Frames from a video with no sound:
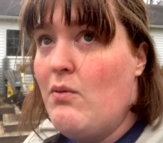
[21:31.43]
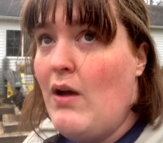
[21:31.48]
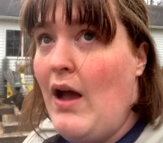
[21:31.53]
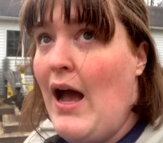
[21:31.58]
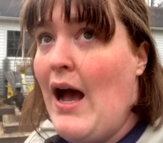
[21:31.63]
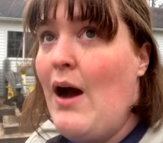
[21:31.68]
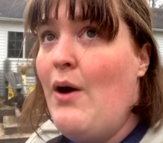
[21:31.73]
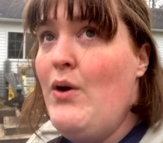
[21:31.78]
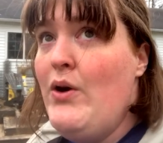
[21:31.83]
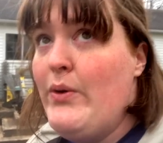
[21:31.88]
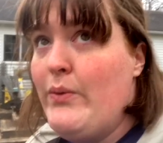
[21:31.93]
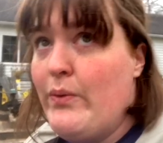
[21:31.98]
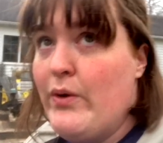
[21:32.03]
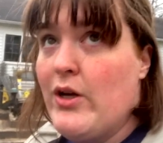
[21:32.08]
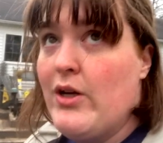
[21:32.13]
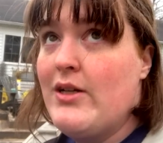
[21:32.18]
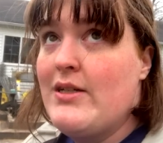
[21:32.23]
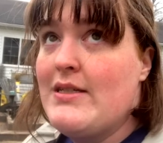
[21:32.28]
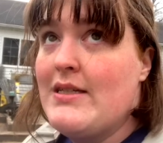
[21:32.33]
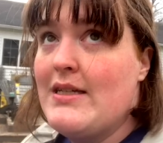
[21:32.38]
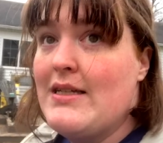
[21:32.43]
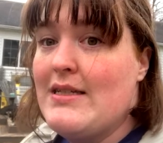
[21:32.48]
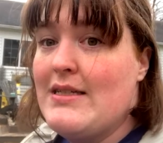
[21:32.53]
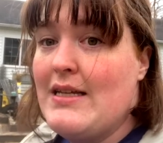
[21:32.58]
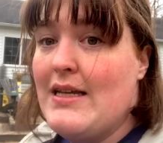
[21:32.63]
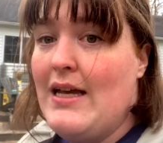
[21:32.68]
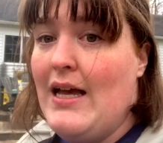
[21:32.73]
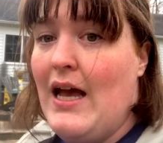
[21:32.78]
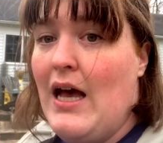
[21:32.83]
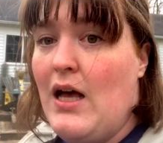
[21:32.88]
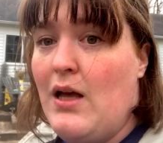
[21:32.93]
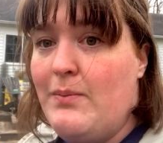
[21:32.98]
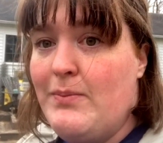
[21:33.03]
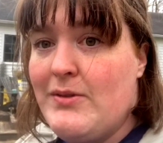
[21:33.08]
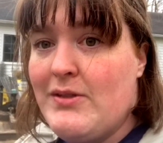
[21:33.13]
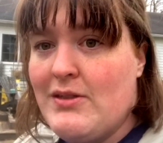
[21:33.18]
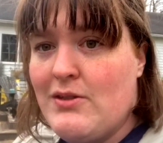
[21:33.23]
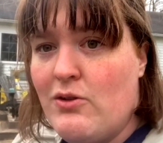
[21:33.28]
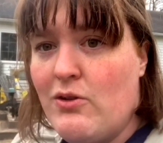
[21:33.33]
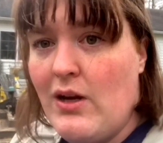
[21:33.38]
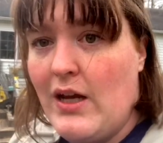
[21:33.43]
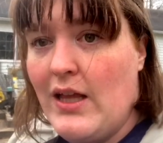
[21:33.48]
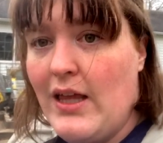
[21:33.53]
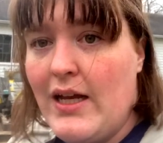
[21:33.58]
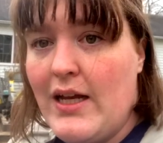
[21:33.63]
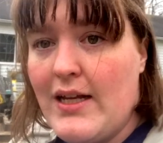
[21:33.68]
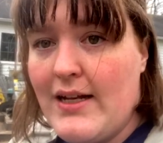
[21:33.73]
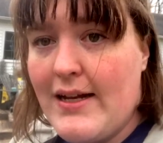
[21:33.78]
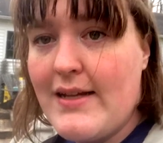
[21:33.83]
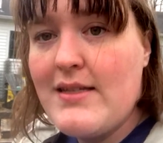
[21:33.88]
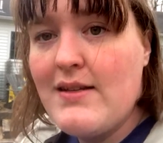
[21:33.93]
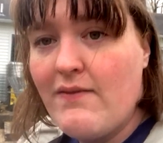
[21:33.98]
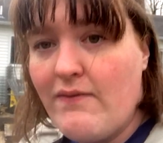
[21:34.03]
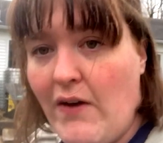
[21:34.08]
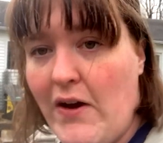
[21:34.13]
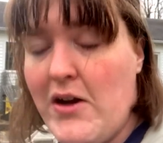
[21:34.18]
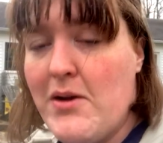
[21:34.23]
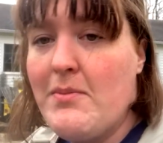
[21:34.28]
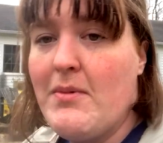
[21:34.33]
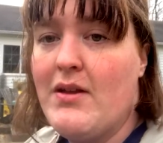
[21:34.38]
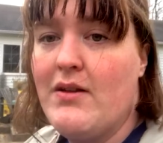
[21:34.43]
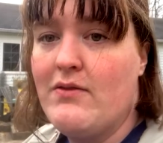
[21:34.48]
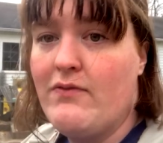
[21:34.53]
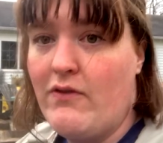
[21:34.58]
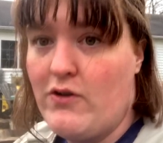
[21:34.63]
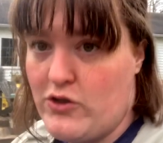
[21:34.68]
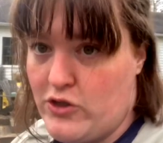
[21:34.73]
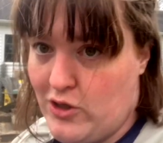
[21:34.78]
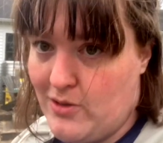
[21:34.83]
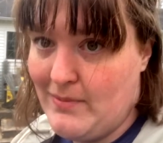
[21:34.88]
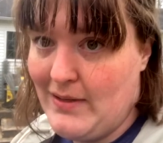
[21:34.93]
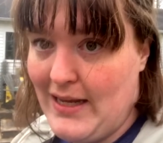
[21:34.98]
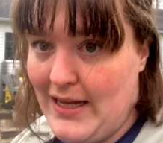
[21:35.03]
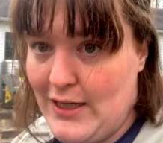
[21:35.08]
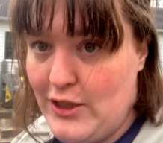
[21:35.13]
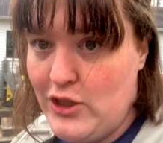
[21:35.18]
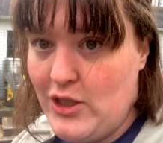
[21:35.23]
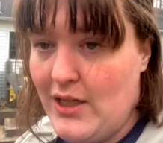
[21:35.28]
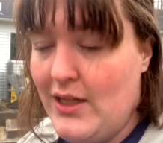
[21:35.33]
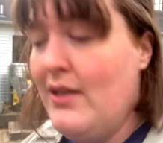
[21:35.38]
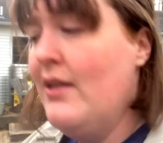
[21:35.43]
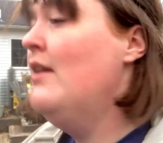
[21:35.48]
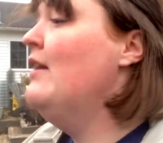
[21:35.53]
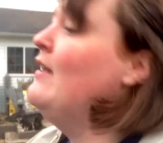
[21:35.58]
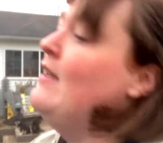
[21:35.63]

how it works is it helps create like a nice environment for germination